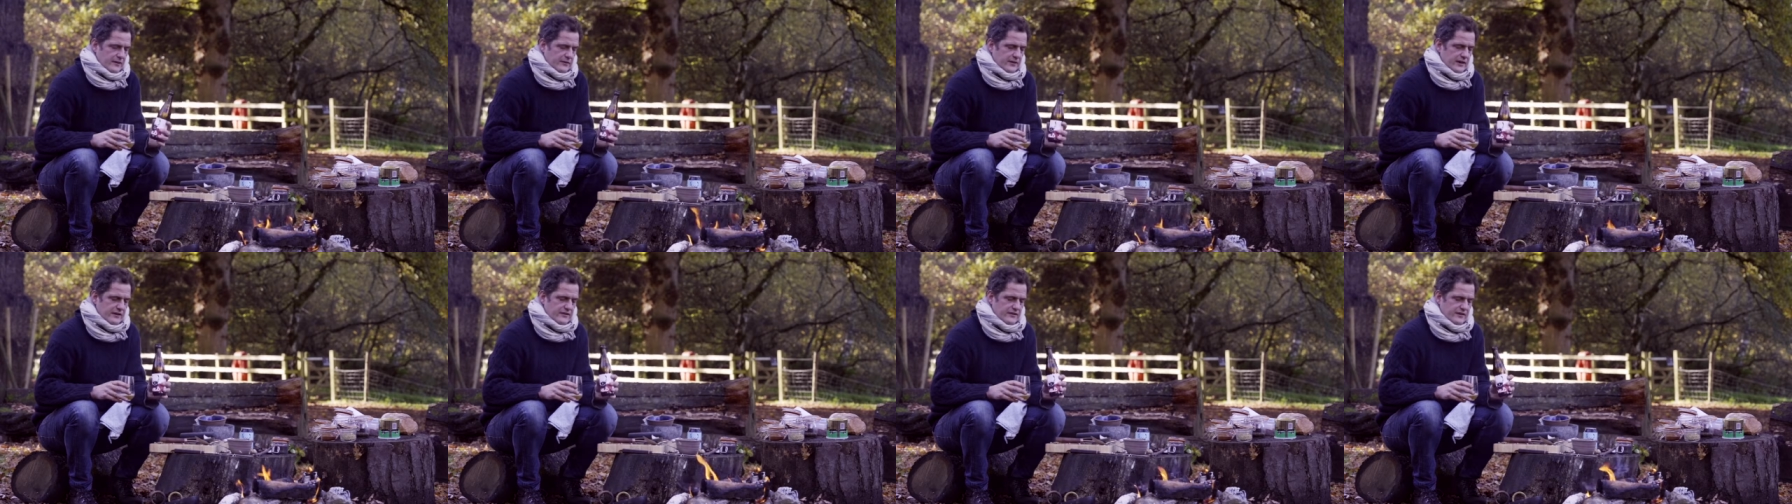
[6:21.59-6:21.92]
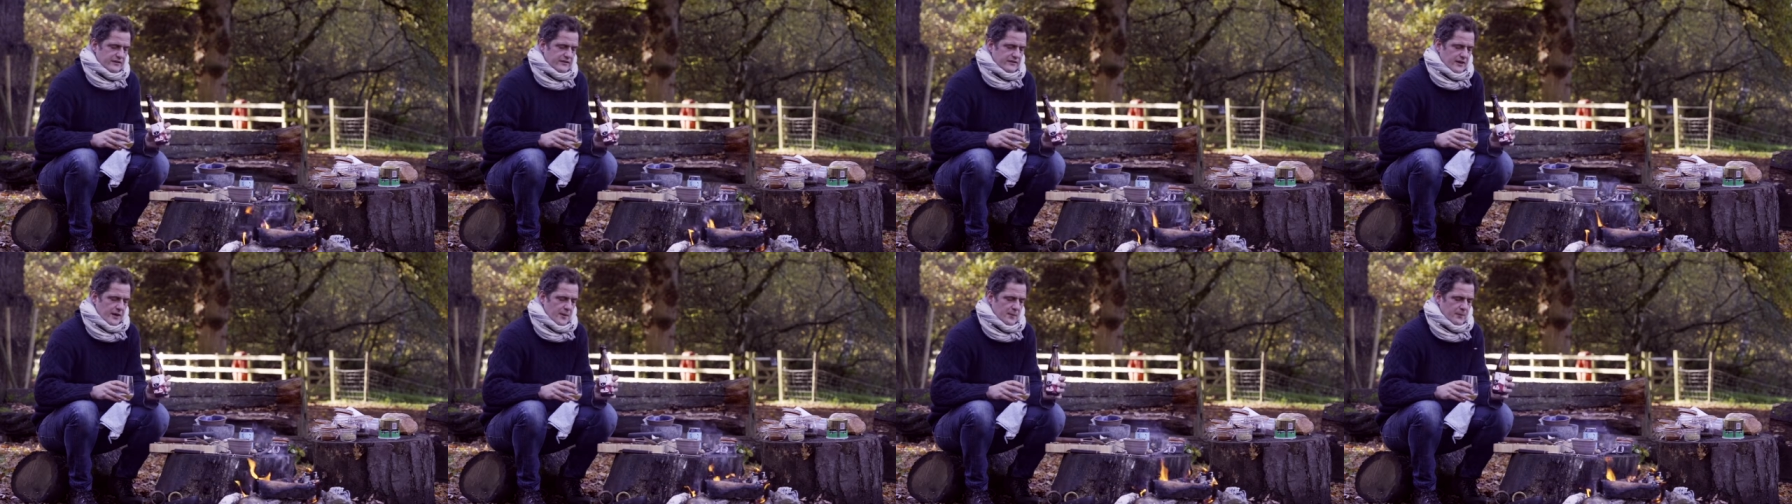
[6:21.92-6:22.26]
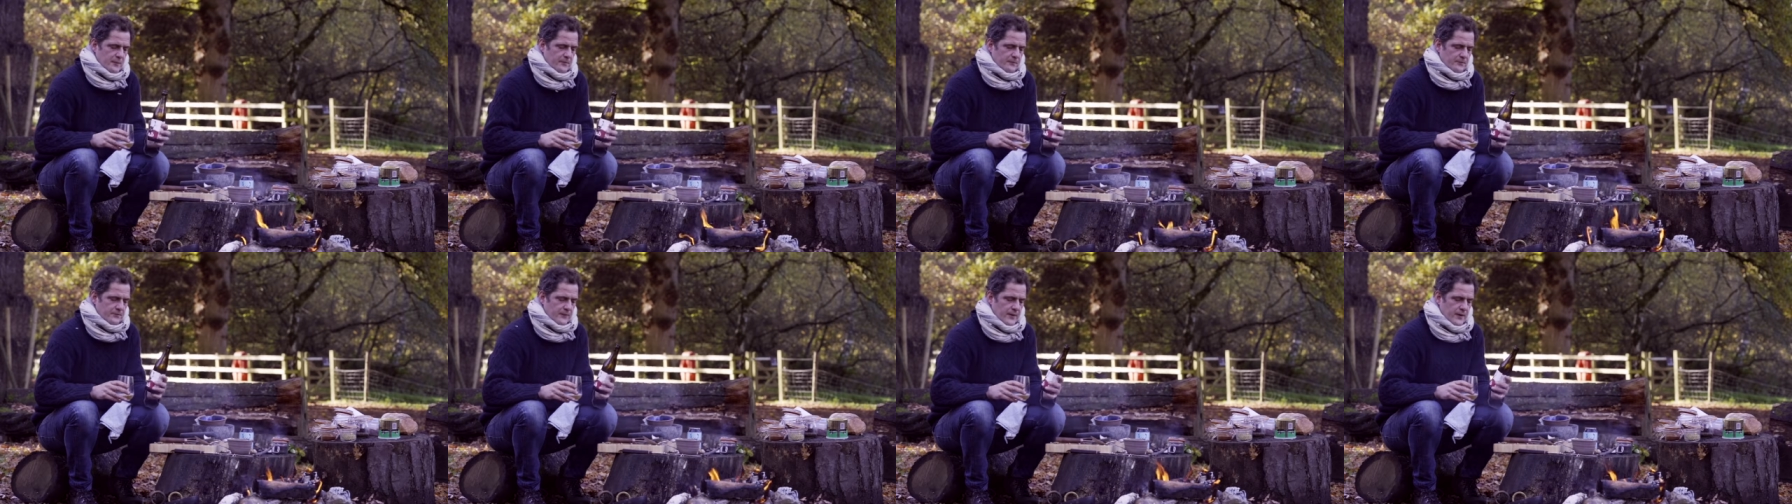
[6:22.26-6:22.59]
This is
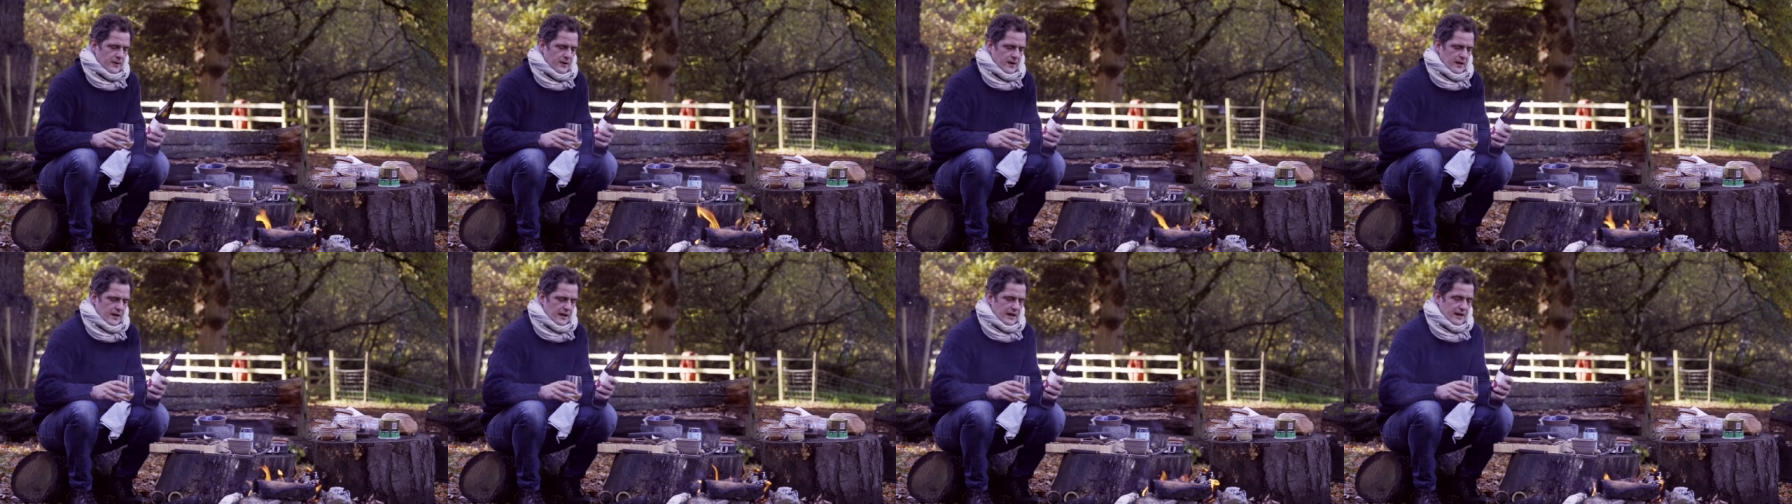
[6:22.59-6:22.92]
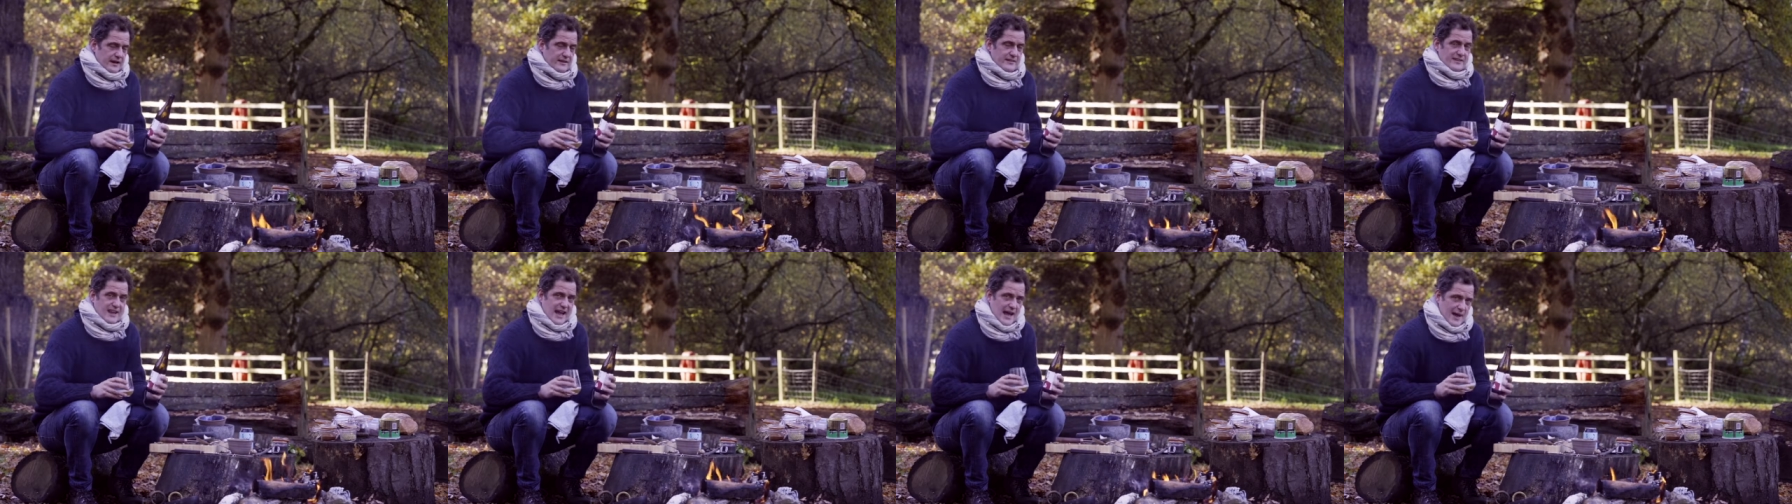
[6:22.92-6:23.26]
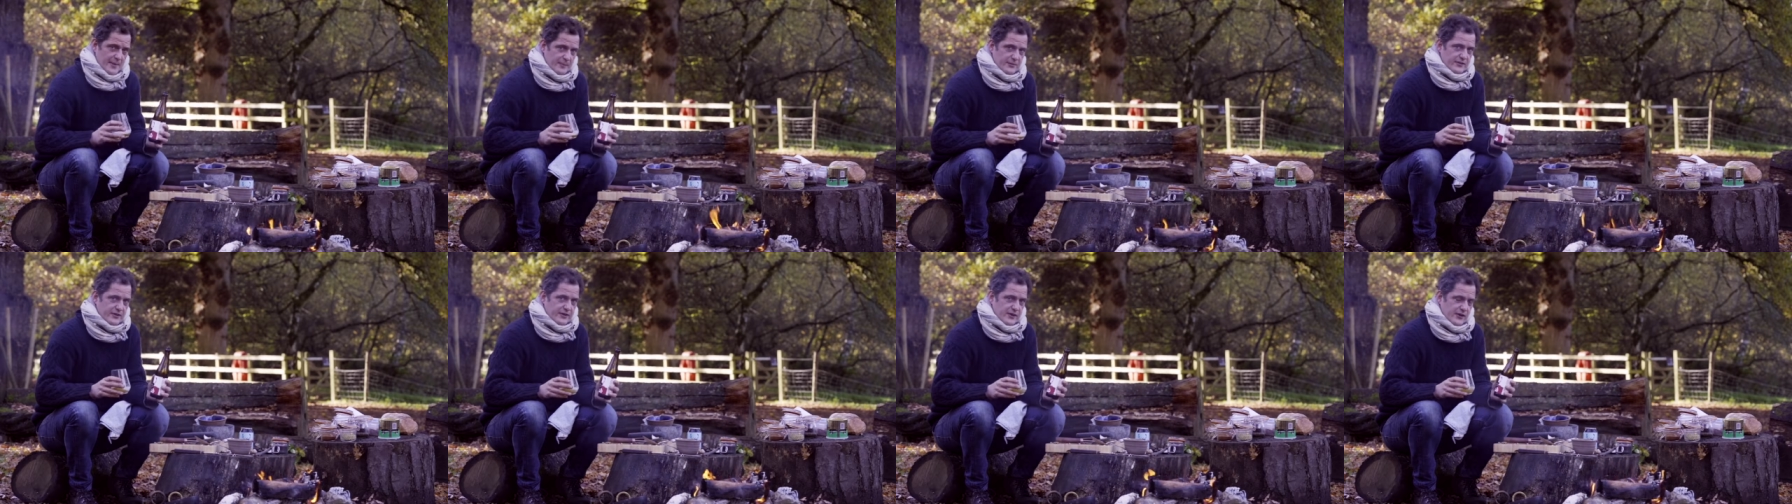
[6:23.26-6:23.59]
it's
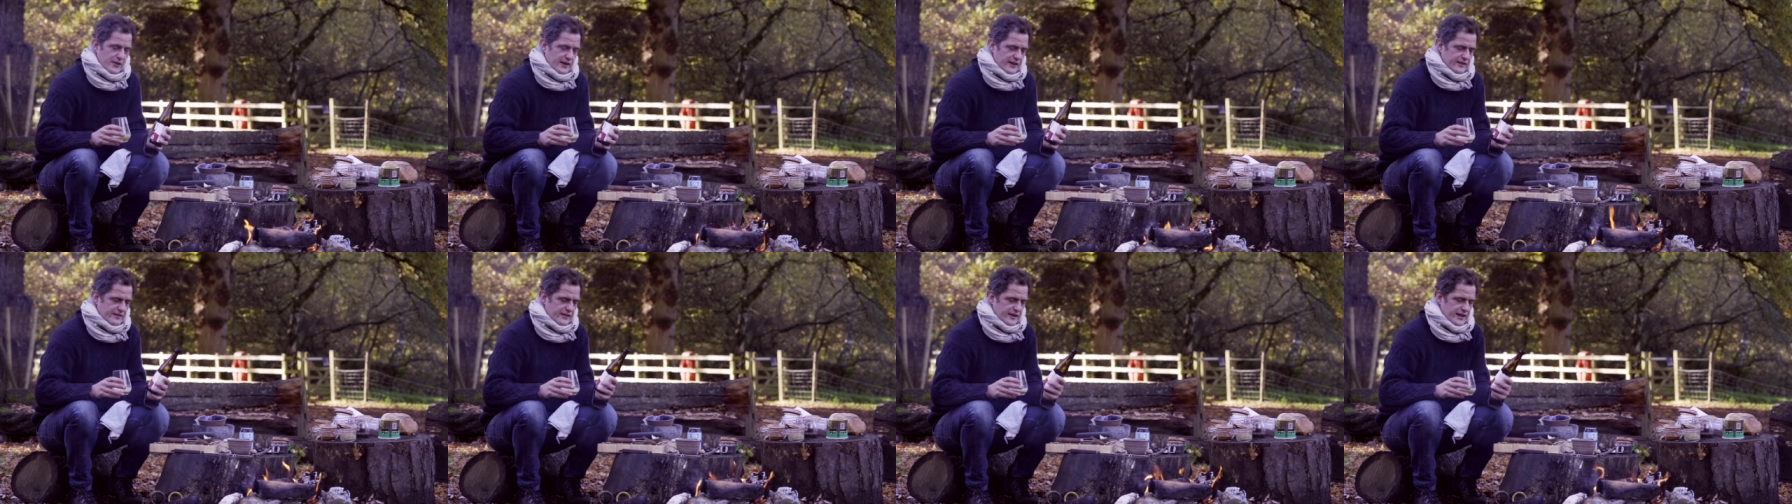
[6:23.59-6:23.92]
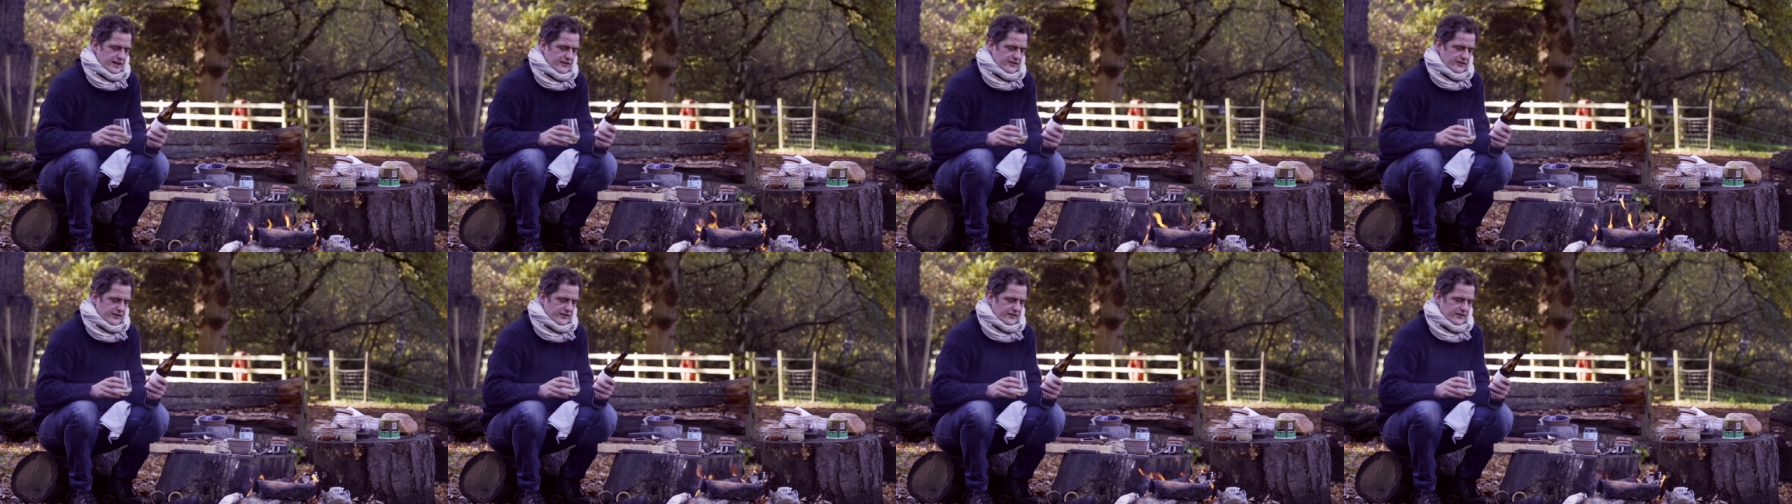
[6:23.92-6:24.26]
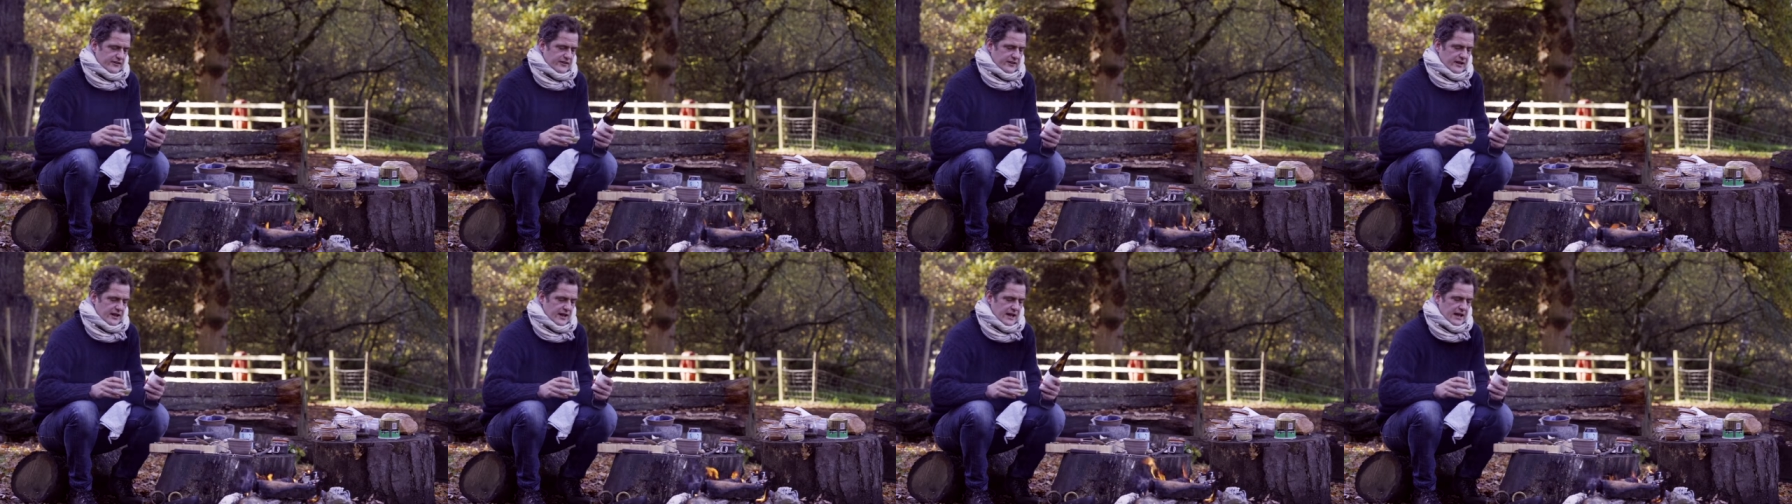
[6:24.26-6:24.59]
absolutely delicious.